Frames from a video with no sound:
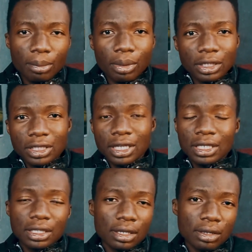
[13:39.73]
But they
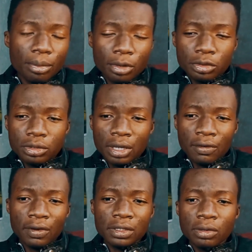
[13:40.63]
needed someone to
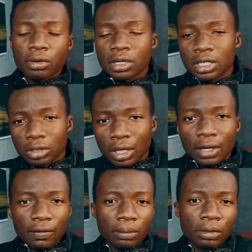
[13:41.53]
sacrifice. The only issue
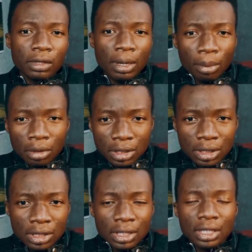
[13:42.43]
I have about
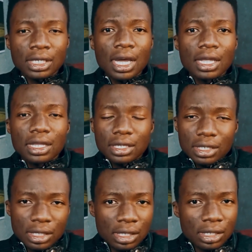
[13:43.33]
it is that they
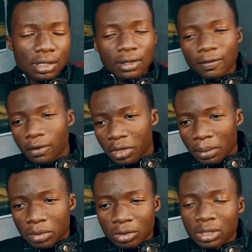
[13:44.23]
did it in the fourth
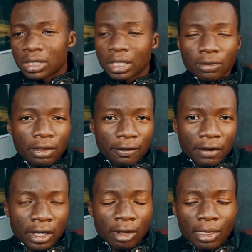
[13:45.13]
episode instead of the
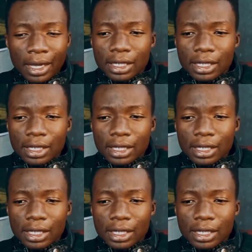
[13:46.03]
final.